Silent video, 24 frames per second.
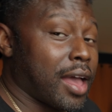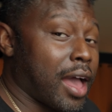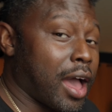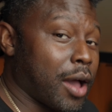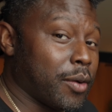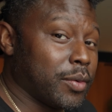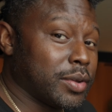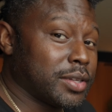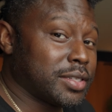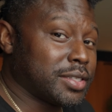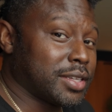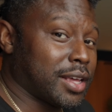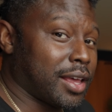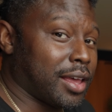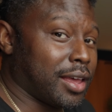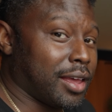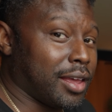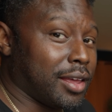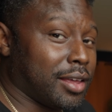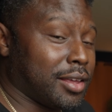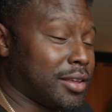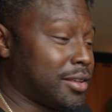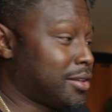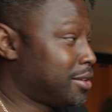I would
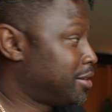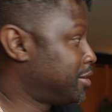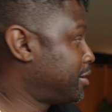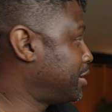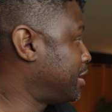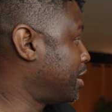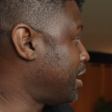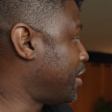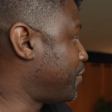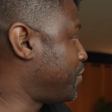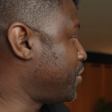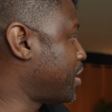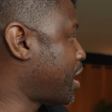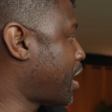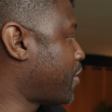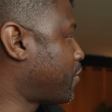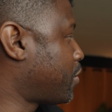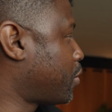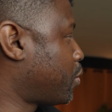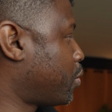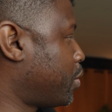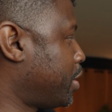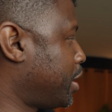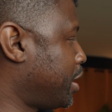say if you have
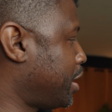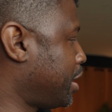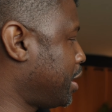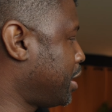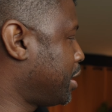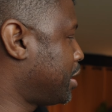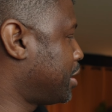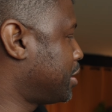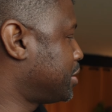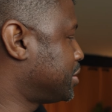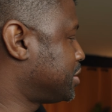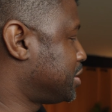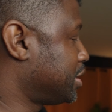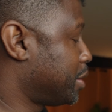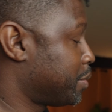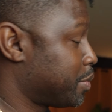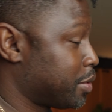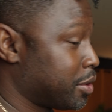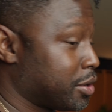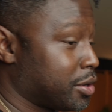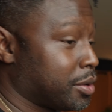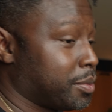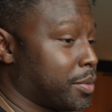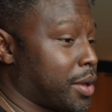a rig
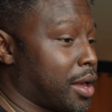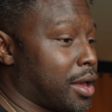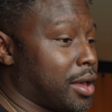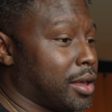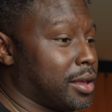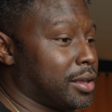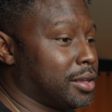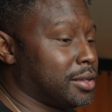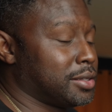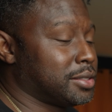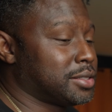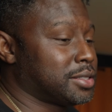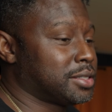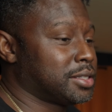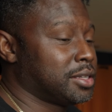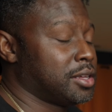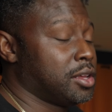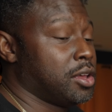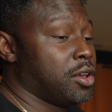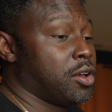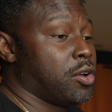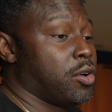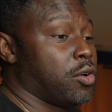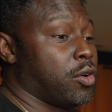similar to mine's,
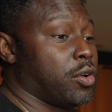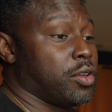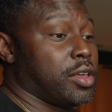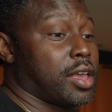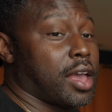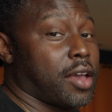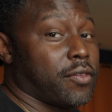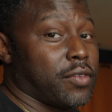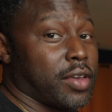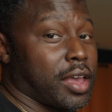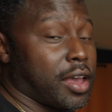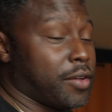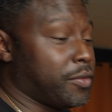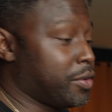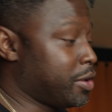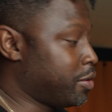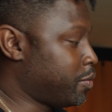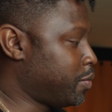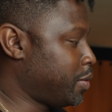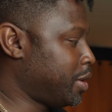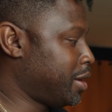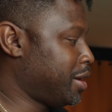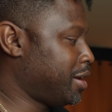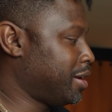or you have a heavier
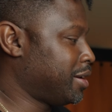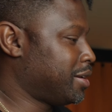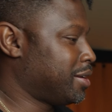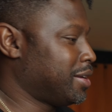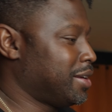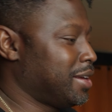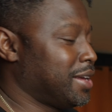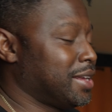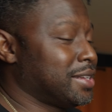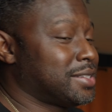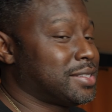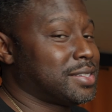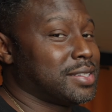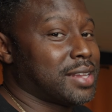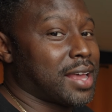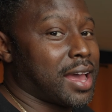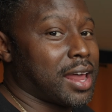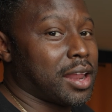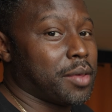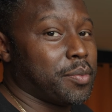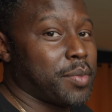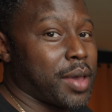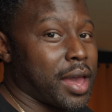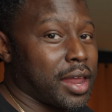rig, it's
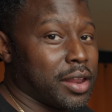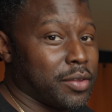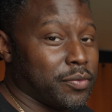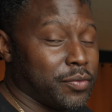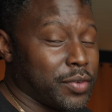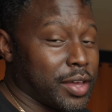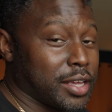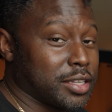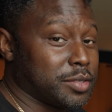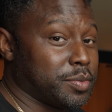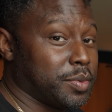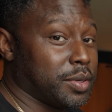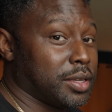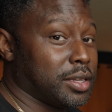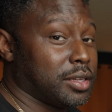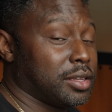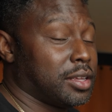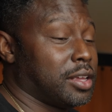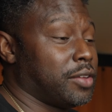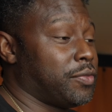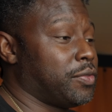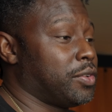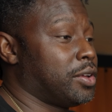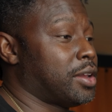not a bad investment
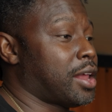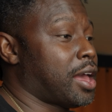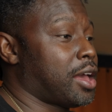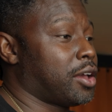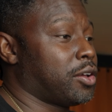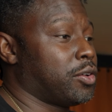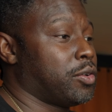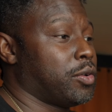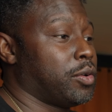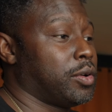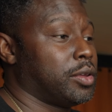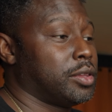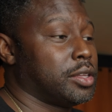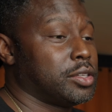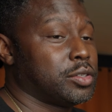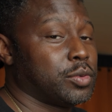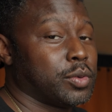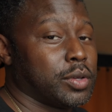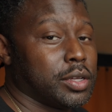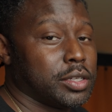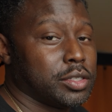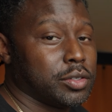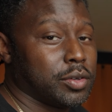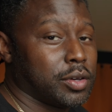if you're not going the
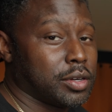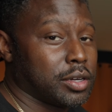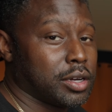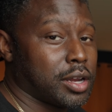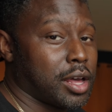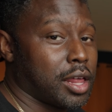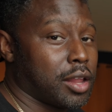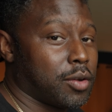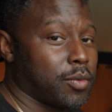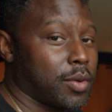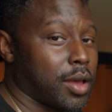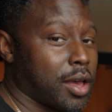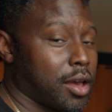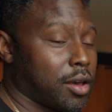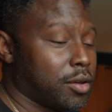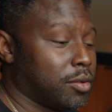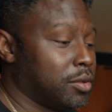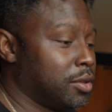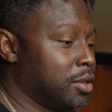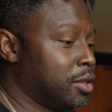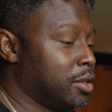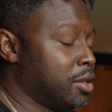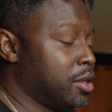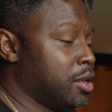$2,200
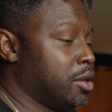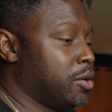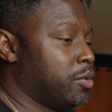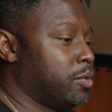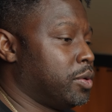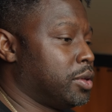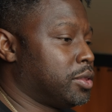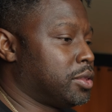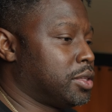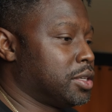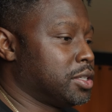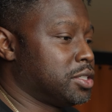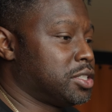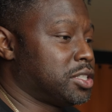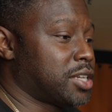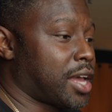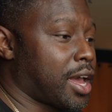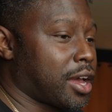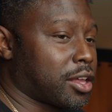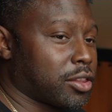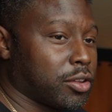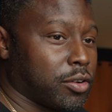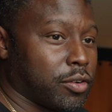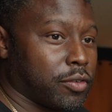route with the
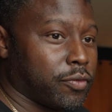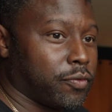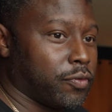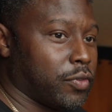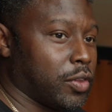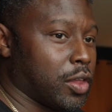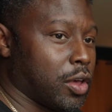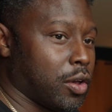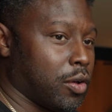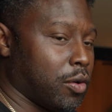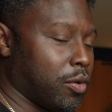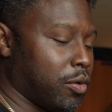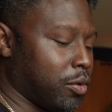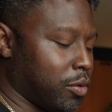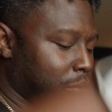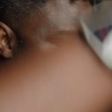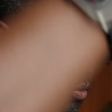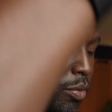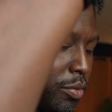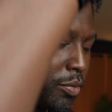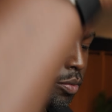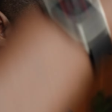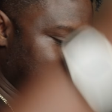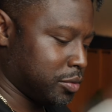Shackler
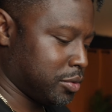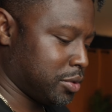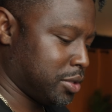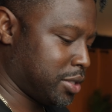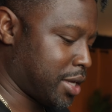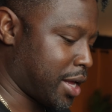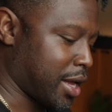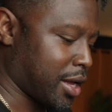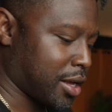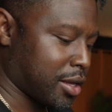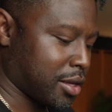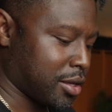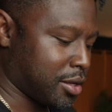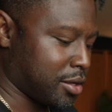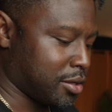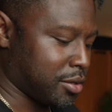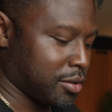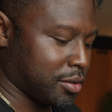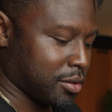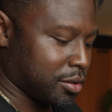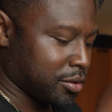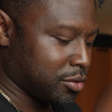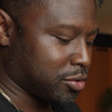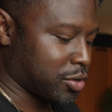Flow Tech
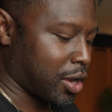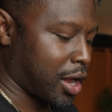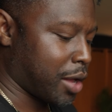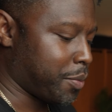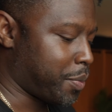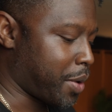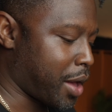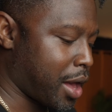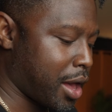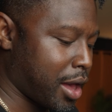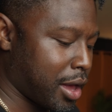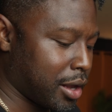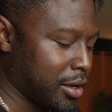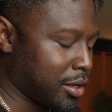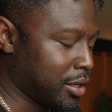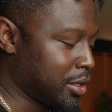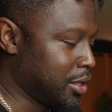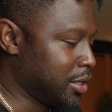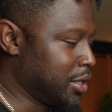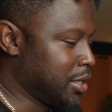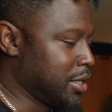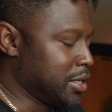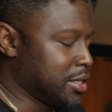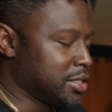tripod
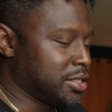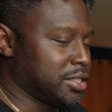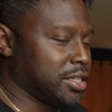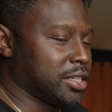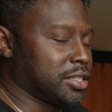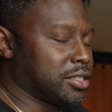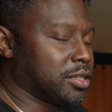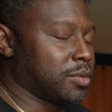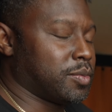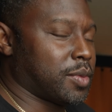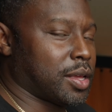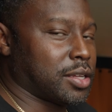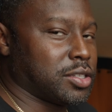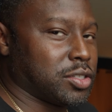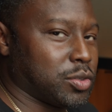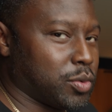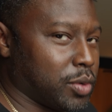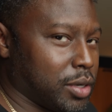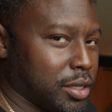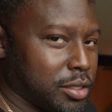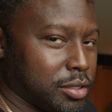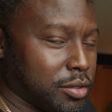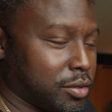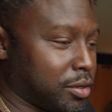system. That's
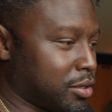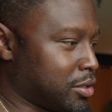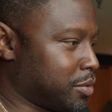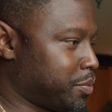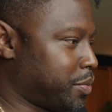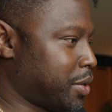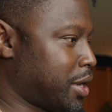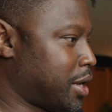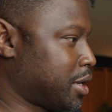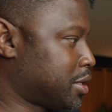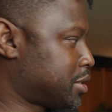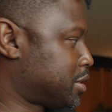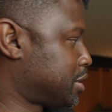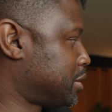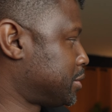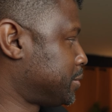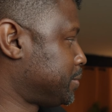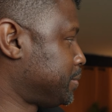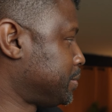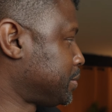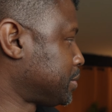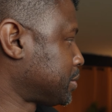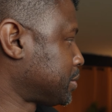$2,200.